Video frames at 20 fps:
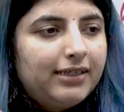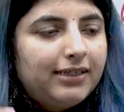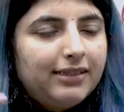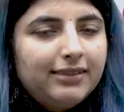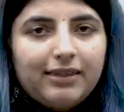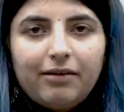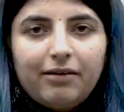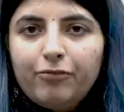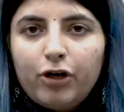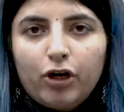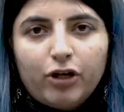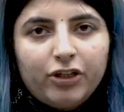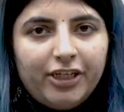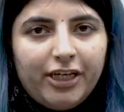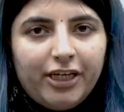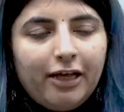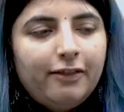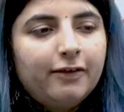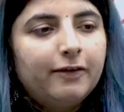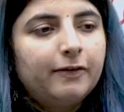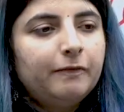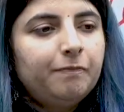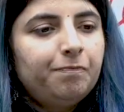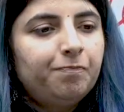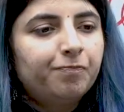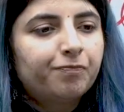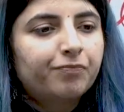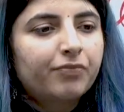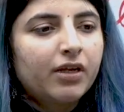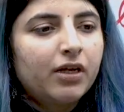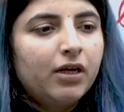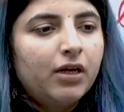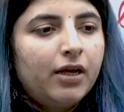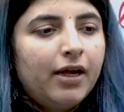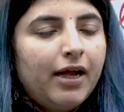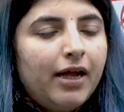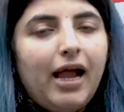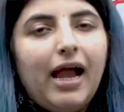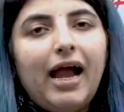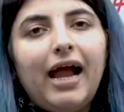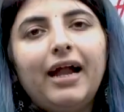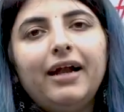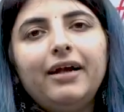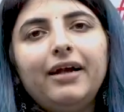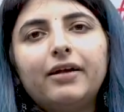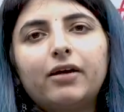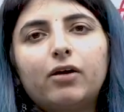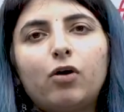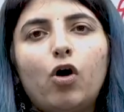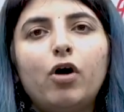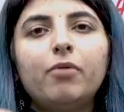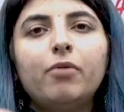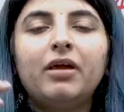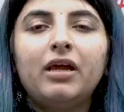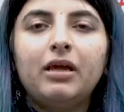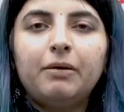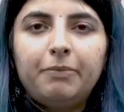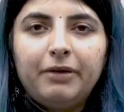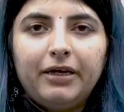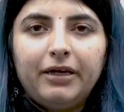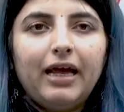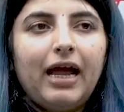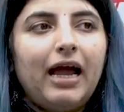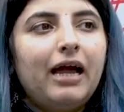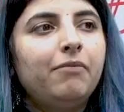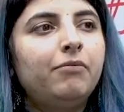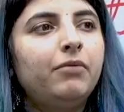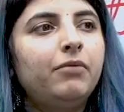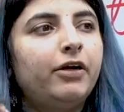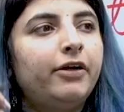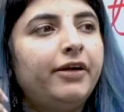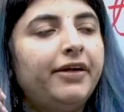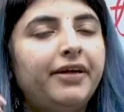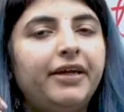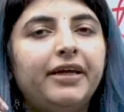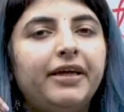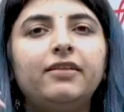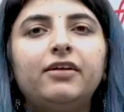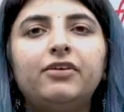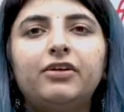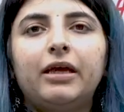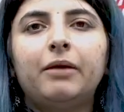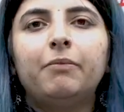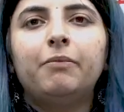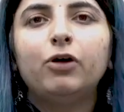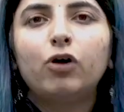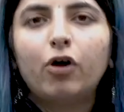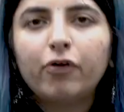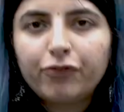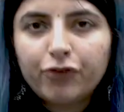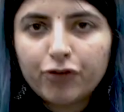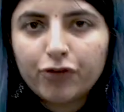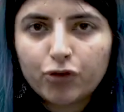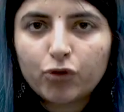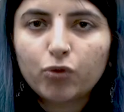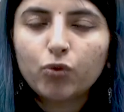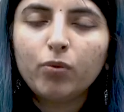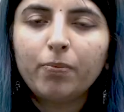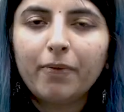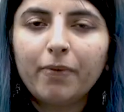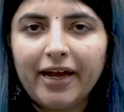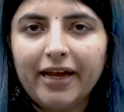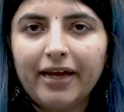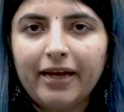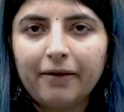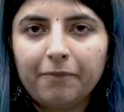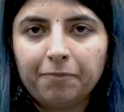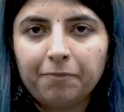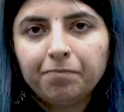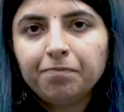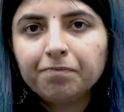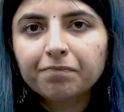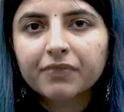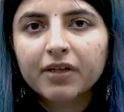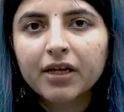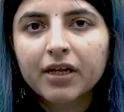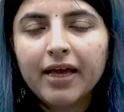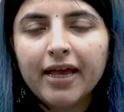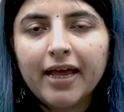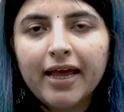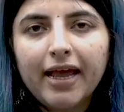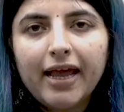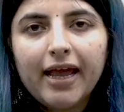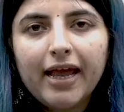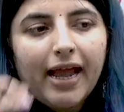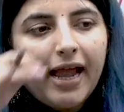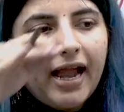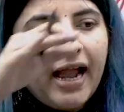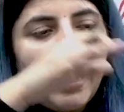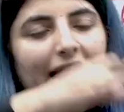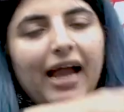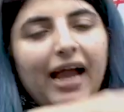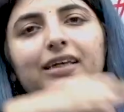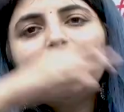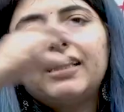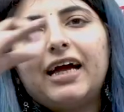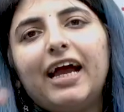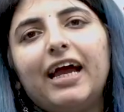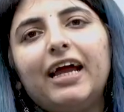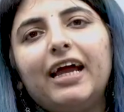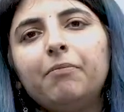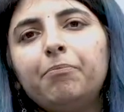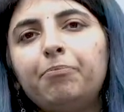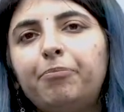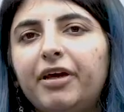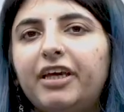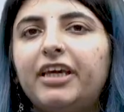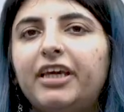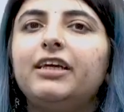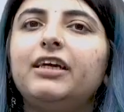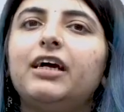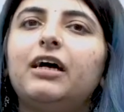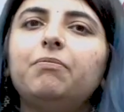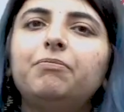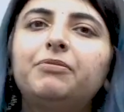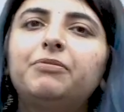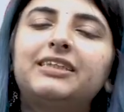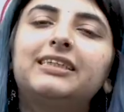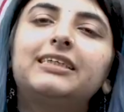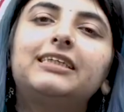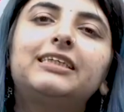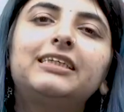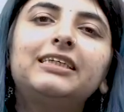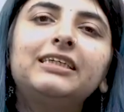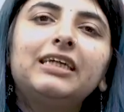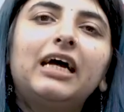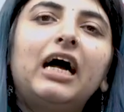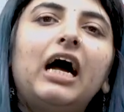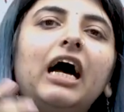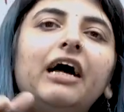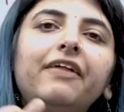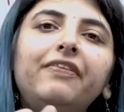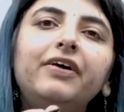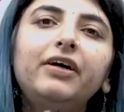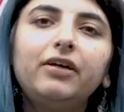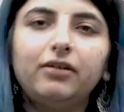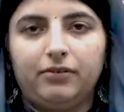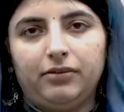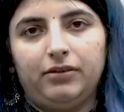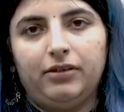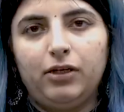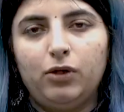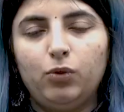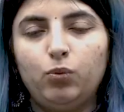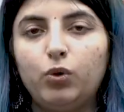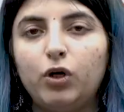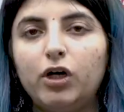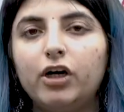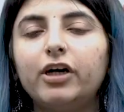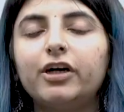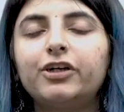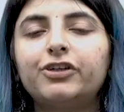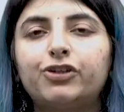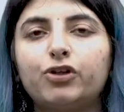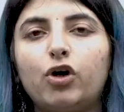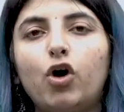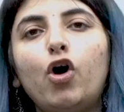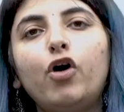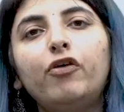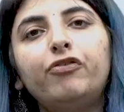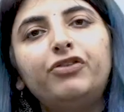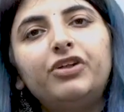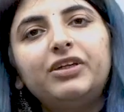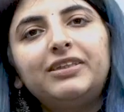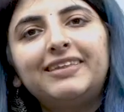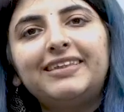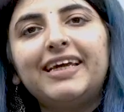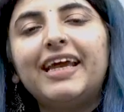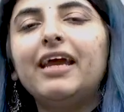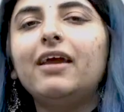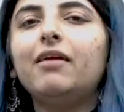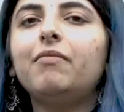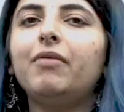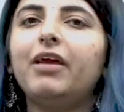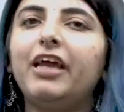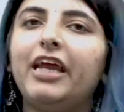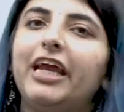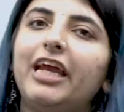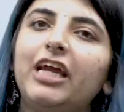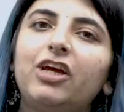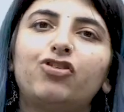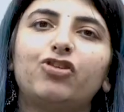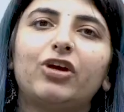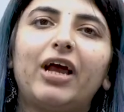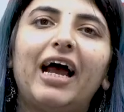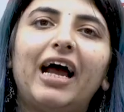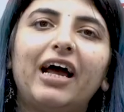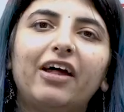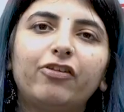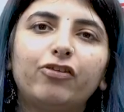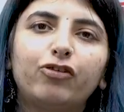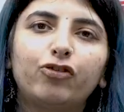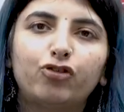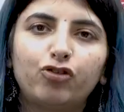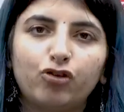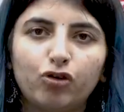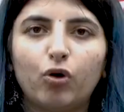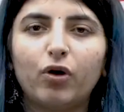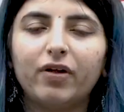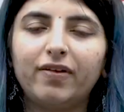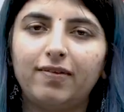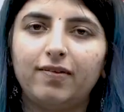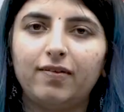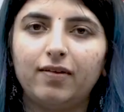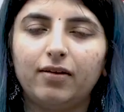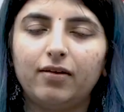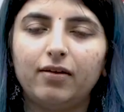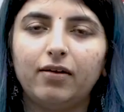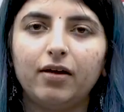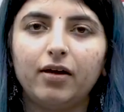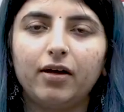somewhere or the other, and or maybe I'm reading The Taming of the Shrew by him, and I am picking up certain other works of the same age as Chaucer,